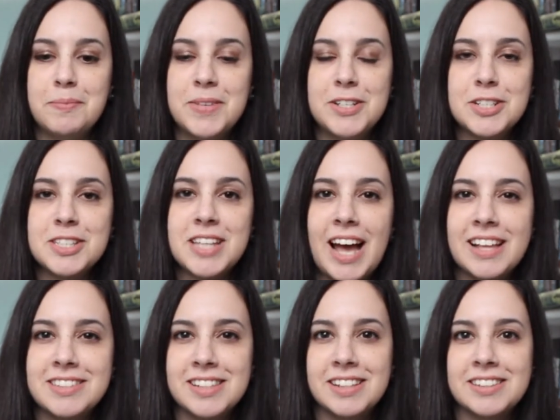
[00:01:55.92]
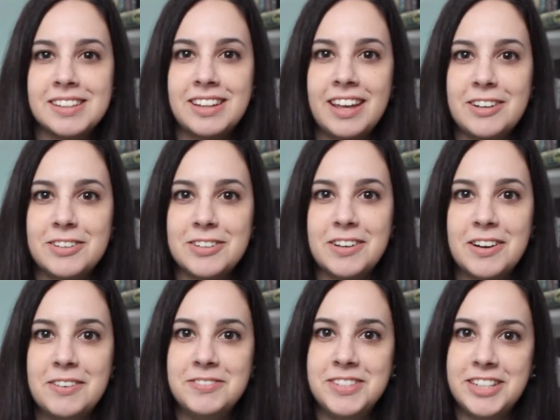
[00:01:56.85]
it just adds this layer
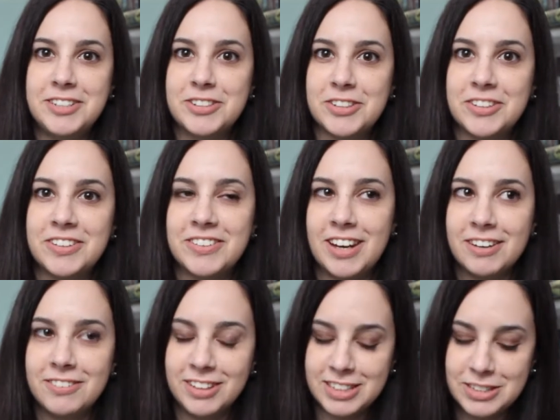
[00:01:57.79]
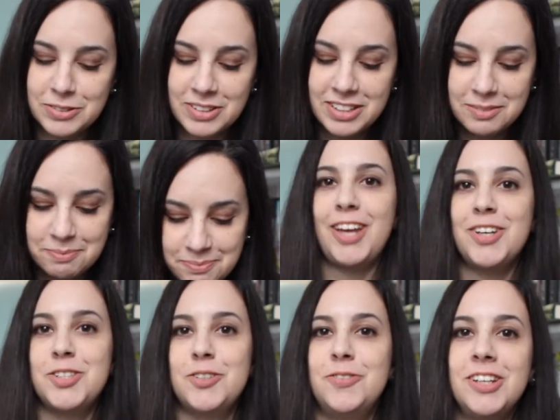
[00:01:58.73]
of danger that I really enjoyed. I
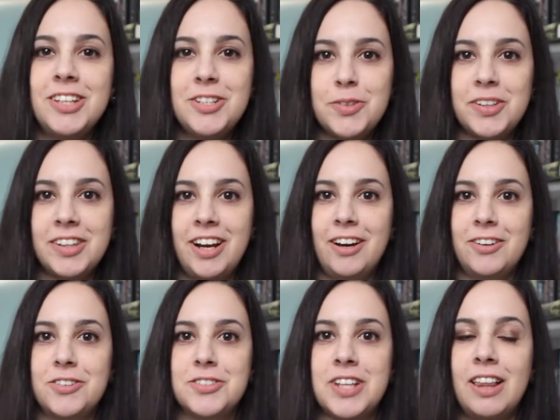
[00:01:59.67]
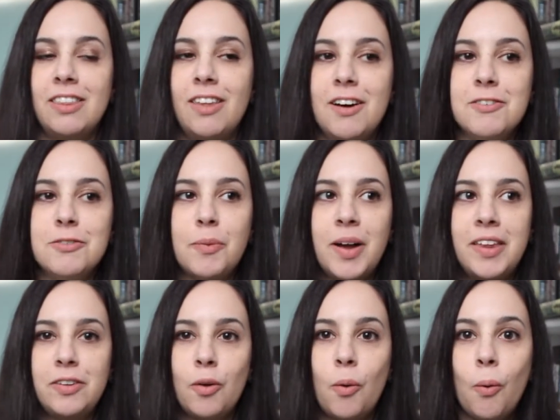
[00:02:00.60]
also really enjoyed the characters. I love
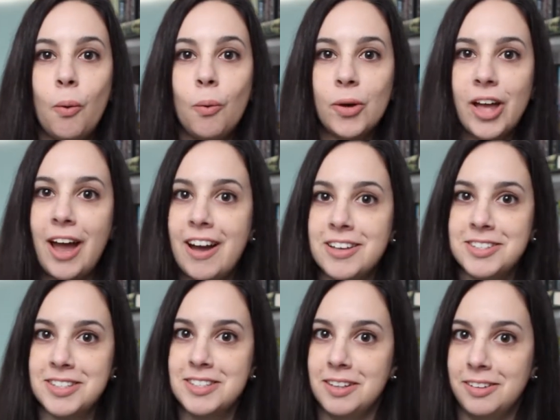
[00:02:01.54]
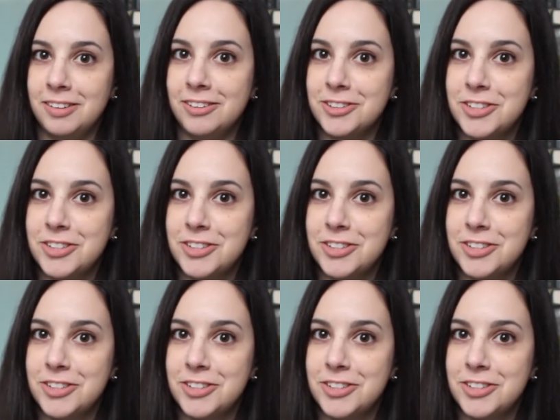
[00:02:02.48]
when the whole cast is a little